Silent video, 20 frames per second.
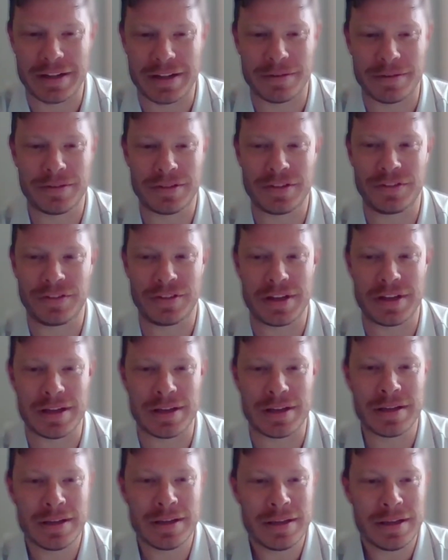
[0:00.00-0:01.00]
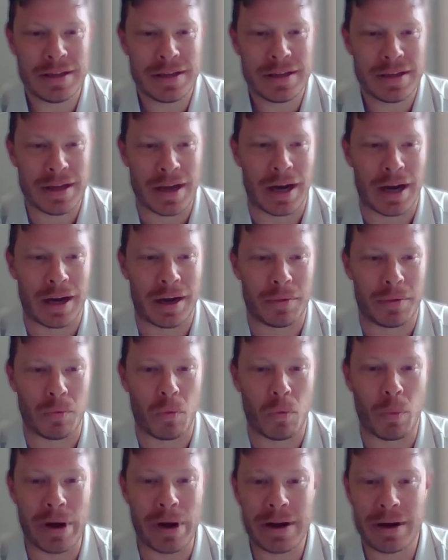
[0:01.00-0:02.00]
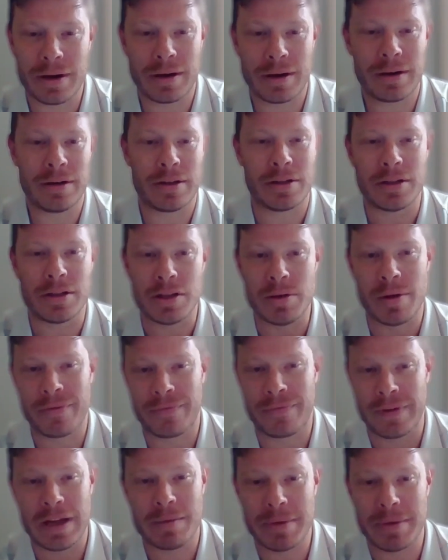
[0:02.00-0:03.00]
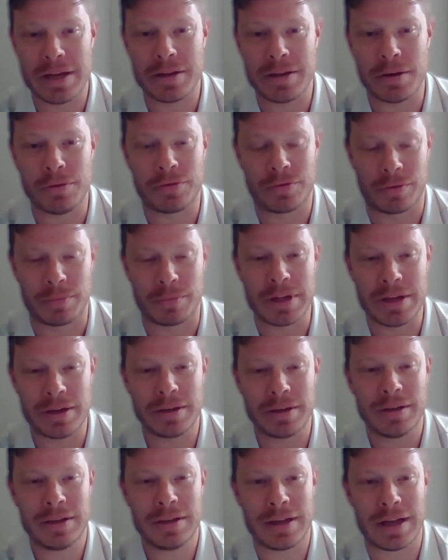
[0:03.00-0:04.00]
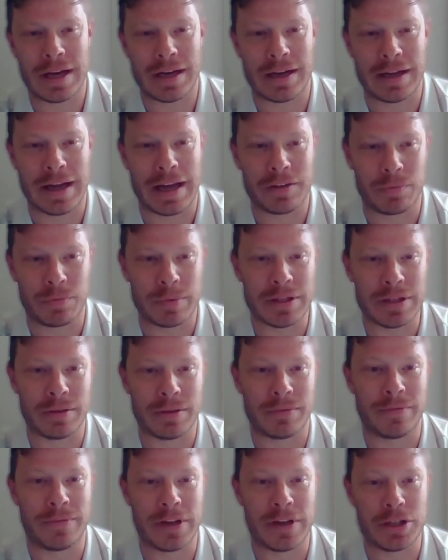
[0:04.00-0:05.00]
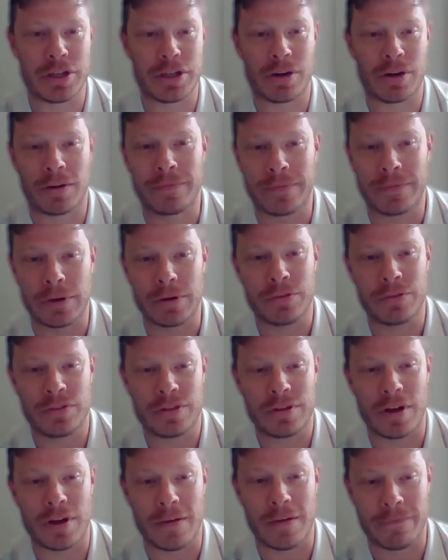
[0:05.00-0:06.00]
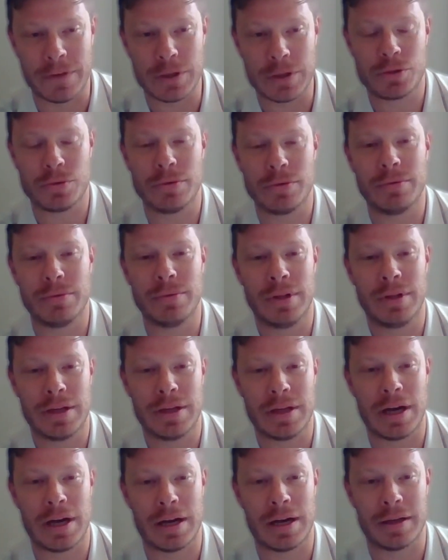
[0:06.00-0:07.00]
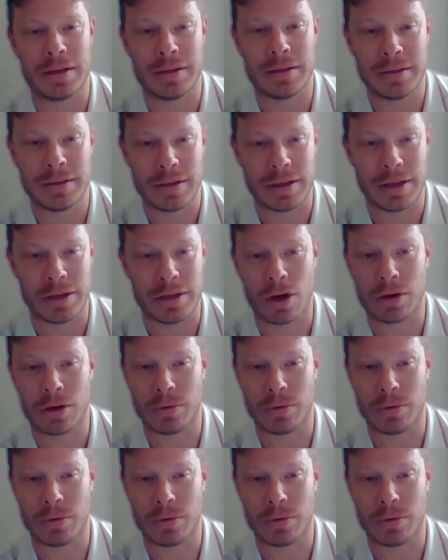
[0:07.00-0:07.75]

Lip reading: to see where UFAMA goes from here as we are finishing our first official inaugural